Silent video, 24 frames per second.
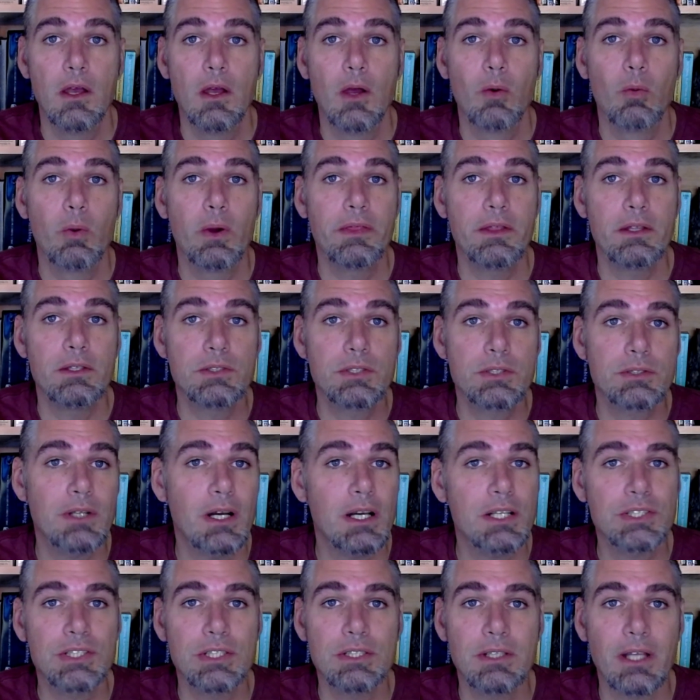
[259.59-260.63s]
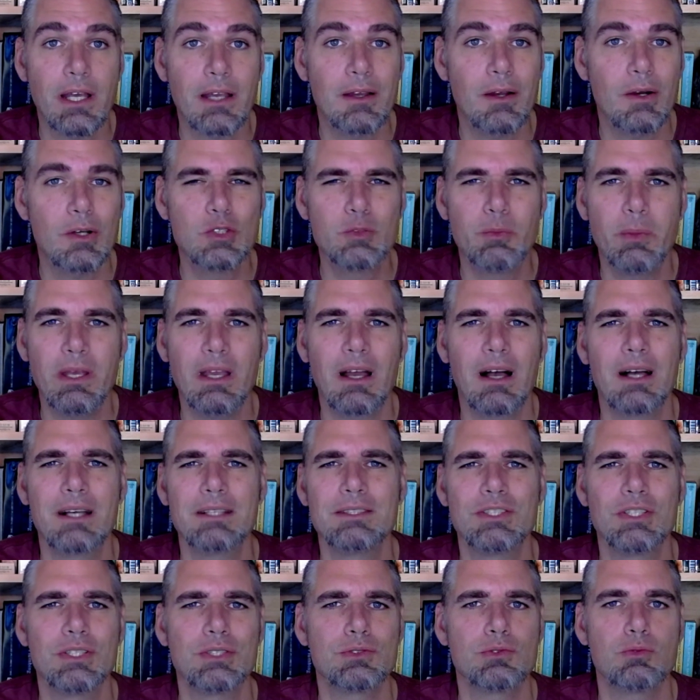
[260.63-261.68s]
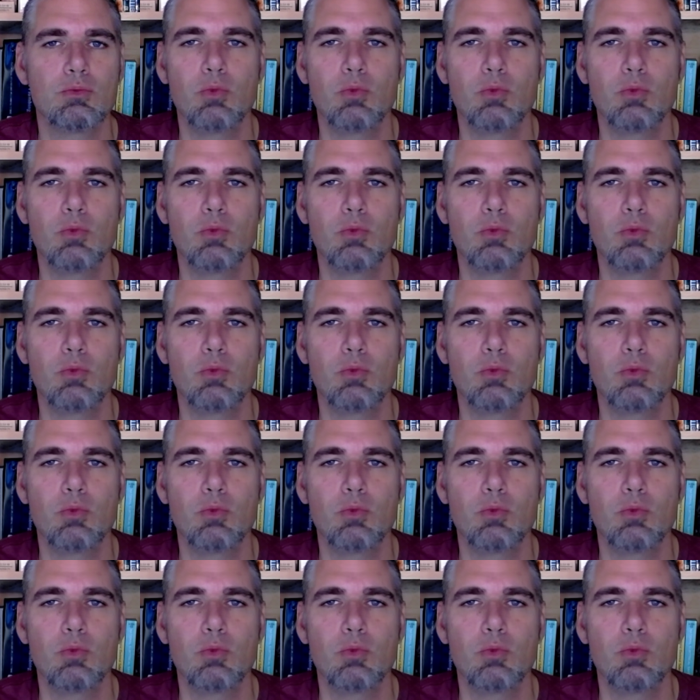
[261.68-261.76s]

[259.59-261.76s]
with instruction that goes beyond just